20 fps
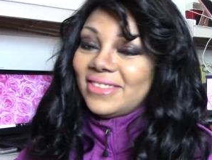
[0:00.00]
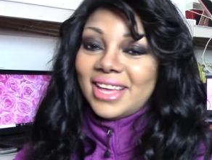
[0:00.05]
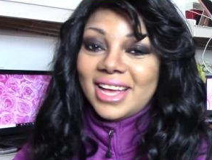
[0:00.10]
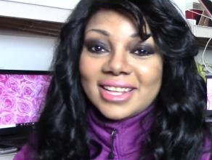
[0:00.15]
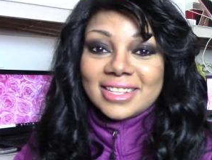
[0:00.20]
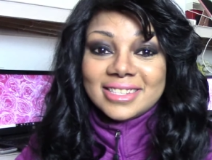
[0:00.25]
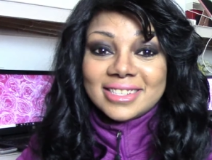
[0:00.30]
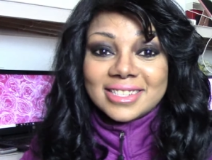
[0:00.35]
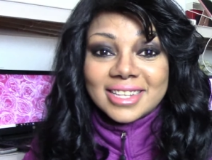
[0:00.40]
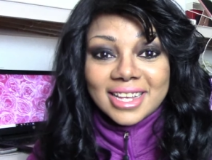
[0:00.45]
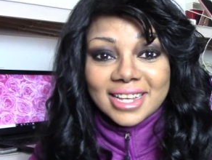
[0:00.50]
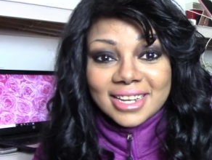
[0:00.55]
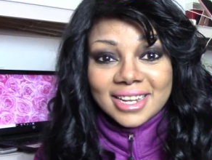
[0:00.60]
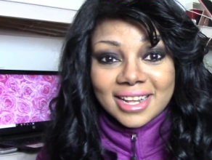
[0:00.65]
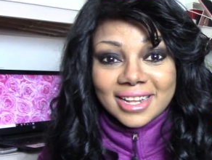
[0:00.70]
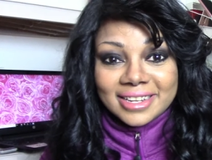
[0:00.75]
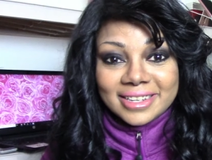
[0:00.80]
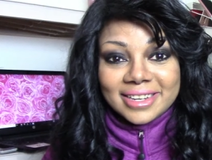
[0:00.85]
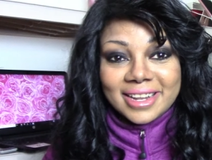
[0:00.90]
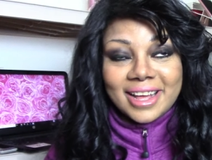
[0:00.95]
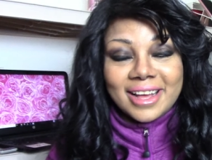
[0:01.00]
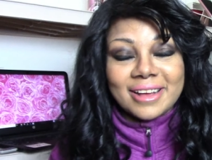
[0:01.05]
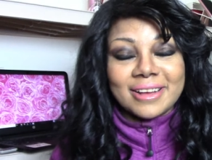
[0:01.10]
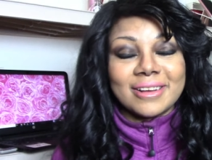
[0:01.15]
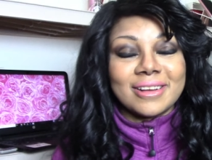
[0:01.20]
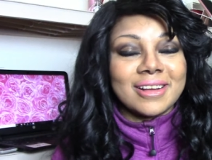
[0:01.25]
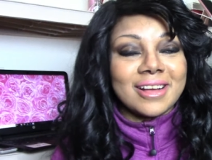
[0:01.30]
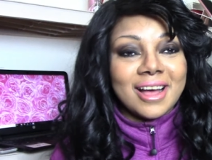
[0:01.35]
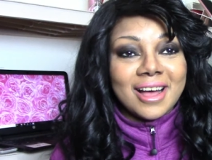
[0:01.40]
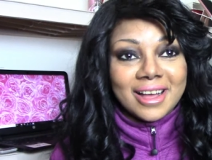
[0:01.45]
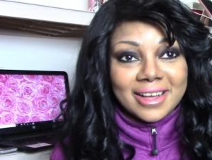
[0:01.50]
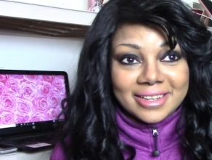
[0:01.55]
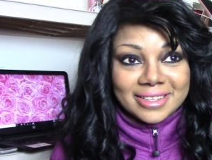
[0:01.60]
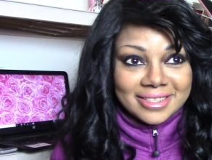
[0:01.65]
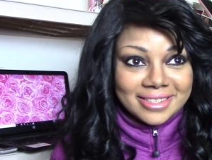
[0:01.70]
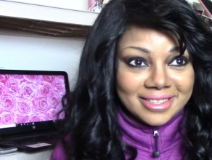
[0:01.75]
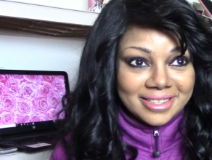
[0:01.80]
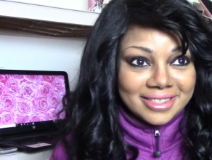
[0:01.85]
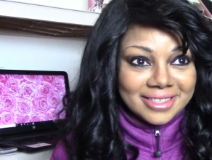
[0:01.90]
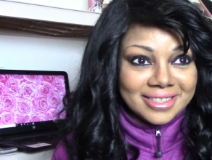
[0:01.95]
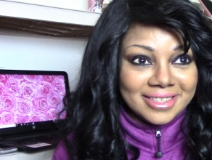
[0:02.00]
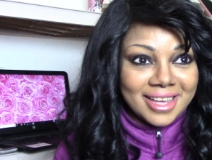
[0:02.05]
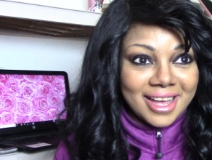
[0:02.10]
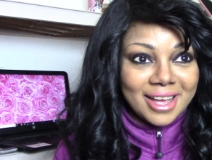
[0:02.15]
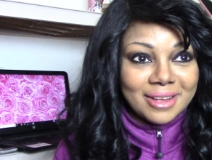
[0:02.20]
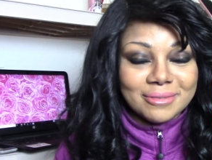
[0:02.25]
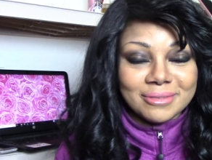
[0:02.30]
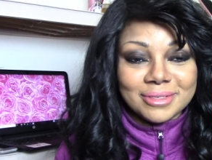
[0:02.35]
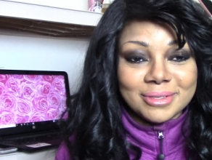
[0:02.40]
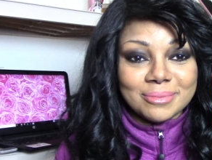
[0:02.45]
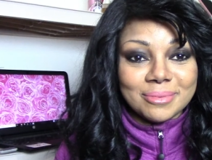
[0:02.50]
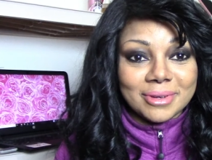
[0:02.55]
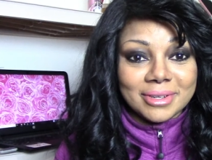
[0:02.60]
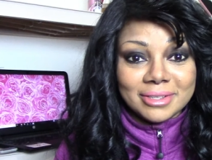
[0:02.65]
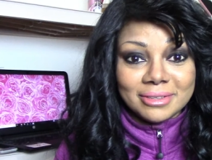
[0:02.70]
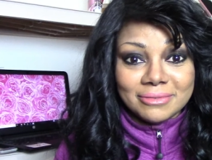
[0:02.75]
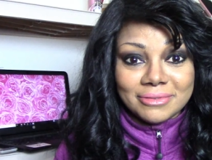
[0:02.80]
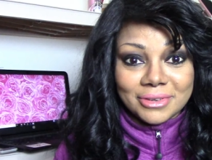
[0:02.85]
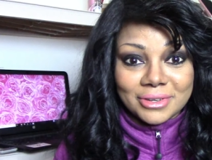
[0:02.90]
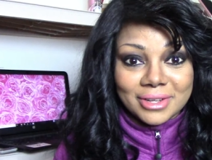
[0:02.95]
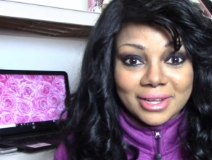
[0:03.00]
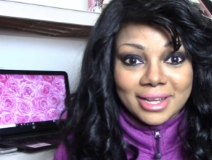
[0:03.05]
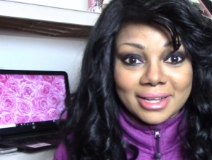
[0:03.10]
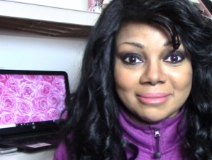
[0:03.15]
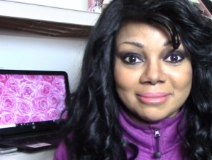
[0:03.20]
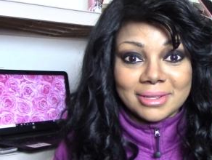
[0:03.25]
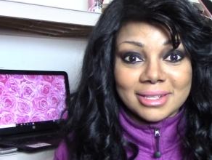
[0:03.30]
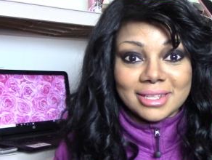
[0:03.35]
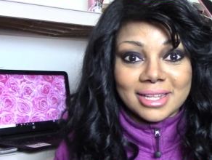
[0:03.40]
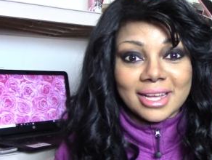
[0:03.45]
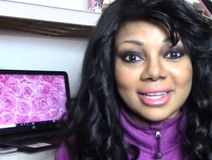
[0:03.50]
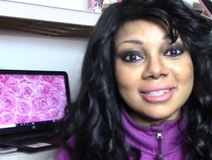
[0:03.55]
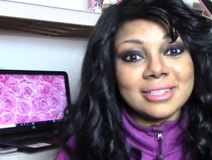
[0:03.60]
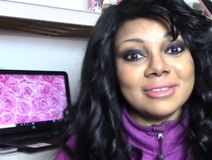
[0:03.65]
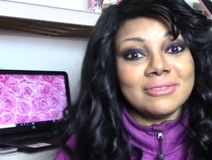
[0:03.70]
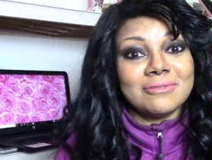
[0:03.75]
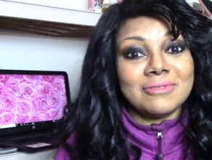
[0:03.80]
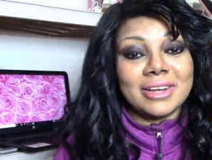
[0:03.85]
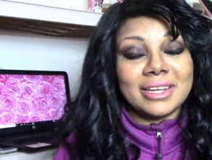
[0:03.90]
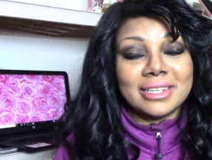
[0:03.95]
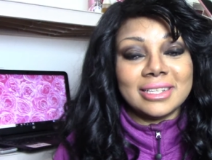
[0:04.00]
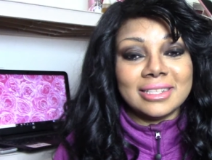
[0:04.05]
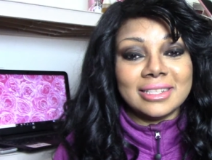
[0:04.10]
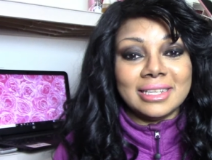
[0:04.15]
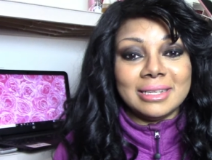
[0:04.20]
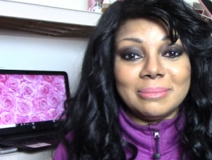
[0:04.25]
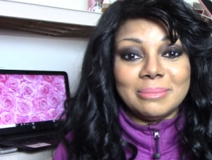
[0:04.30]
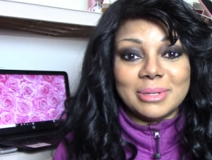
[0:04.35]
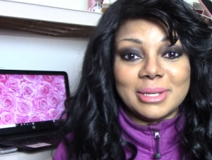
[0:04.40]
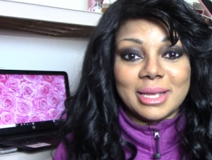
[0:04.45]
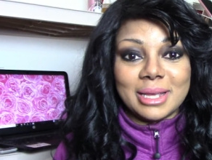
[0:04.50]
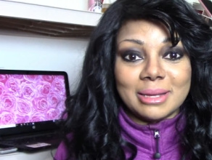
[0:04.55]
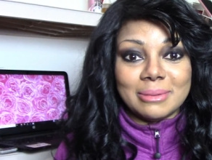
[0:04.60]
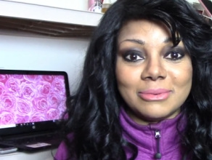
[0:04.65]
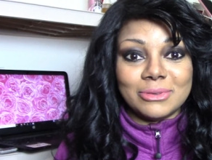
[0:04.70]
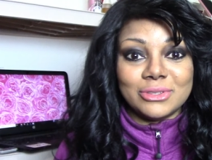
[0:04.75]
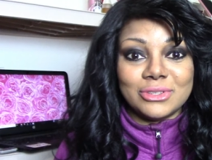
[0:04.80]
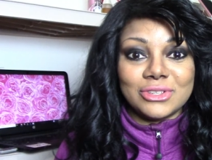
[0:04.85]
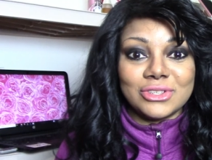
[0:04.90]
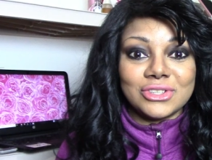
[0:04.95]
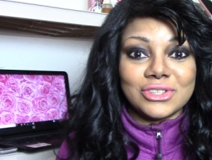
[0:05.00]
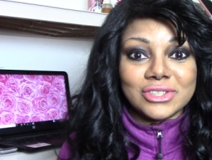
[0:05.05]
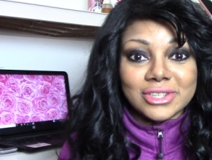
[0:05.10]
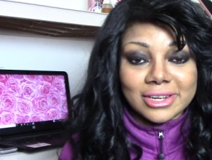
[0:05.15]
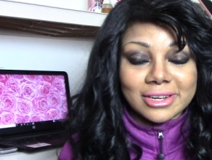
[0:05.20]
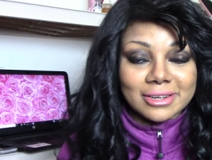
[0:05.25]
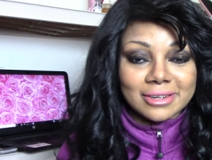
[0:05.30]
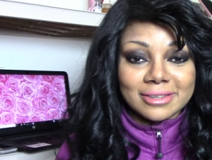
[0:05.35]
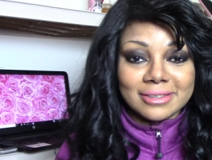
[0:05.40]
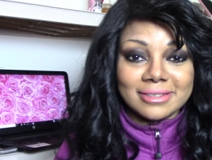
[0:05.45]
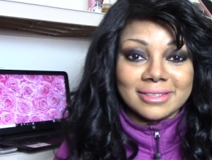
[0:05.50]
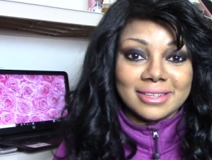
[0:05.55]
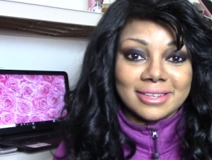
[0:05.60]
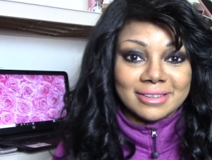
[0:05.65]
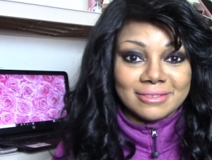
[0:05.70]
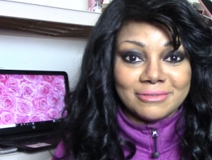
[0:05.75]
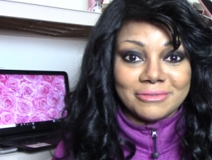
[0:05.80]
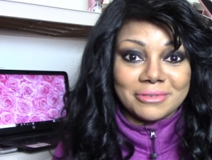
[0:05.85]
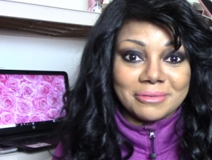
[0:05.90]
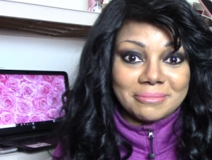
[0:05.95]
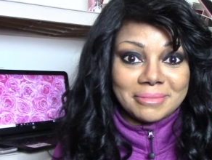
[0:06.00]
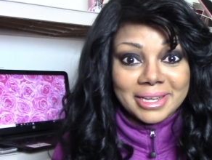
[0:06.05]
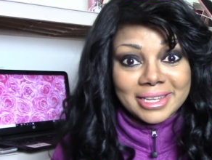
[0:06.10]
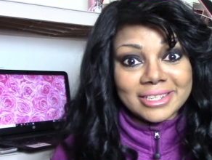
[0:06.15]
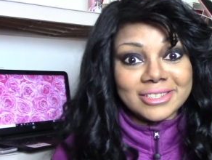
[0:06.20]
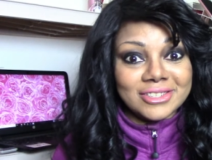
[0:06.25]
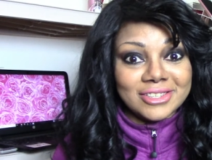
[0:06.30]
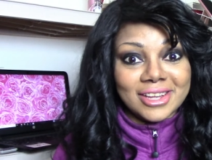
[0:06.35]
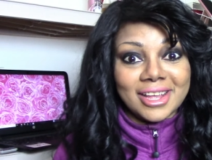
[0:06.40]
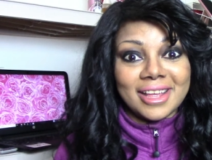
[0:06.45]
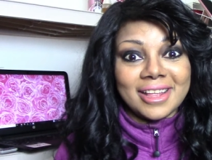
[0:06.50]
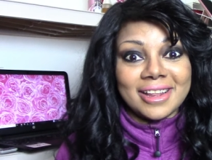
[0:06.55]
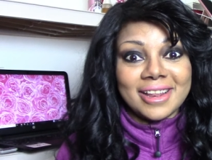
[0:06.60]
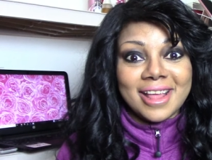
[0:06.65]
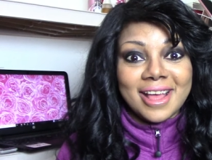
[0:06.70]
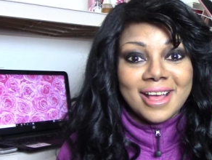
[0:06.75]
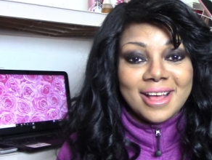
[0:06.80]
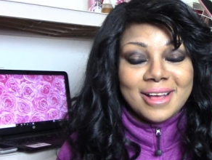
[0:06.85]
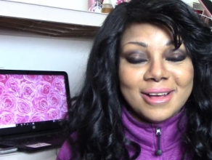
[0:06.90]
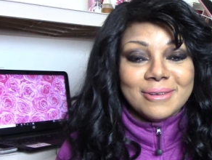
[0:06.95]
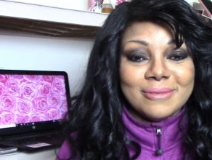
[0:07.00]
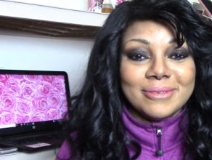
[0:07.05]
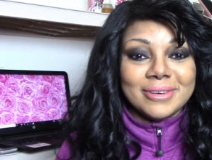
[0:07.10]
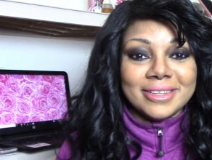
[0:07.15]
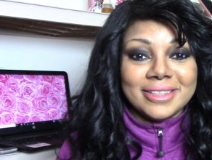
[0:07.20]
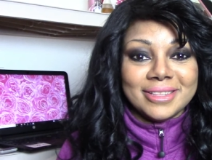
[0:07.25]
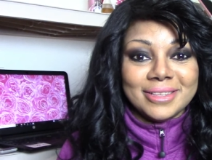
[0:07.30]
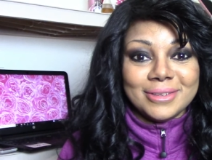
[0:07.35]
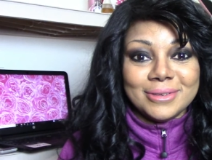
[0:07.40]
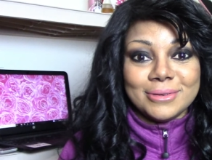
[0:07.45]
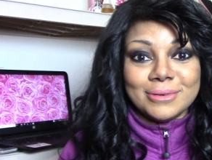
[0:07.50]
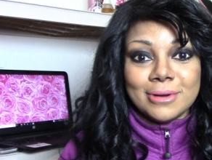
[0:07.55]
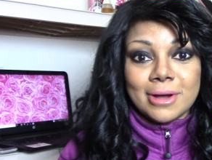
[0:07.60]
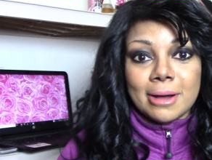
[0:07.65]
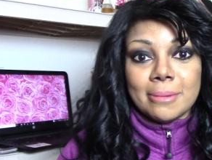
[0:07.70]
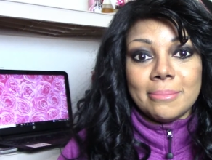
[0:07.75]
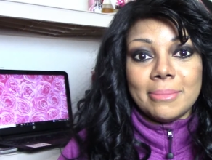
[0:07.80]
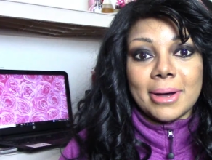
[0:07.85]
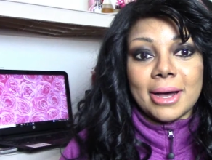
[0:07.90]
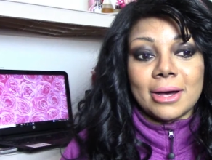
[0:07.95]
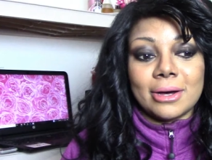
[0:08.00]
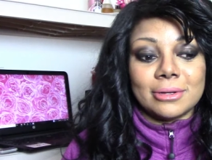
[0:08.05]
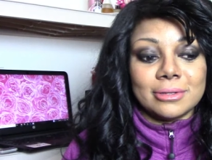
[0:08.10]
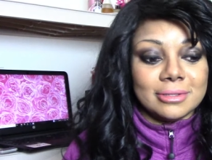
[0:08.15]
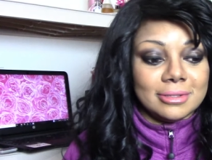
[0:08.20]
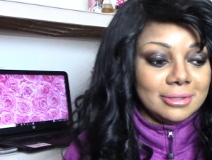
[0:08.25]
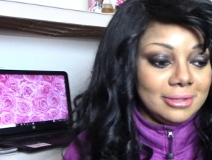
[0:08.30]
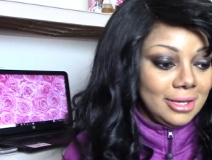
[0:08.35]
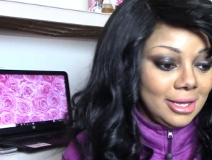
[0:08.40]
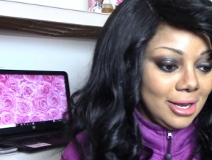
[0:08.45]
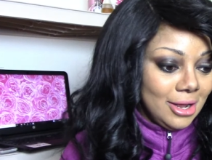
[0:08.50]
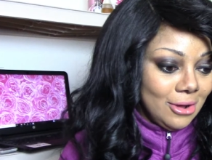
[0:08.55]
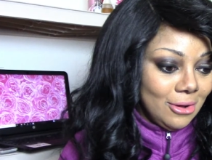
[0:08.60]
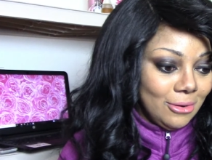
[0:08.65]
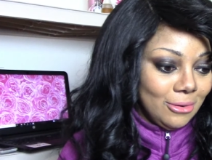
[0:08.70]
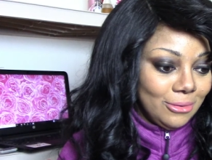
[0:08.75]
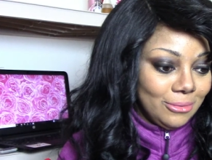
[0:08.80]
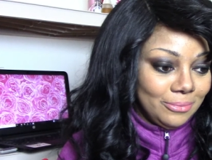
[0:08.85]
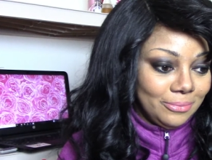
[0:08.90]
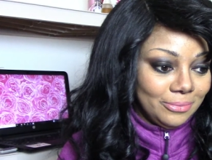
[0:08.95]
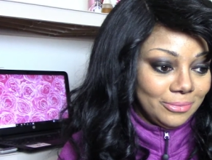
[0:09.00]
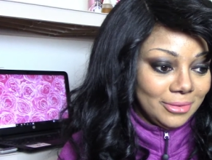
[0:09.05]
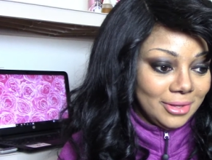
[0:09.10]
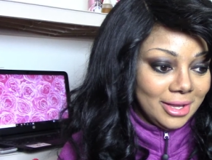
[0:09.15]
that's it. And guys, that was wonderful. I'm glad to finally be able to share the information with you about, you know,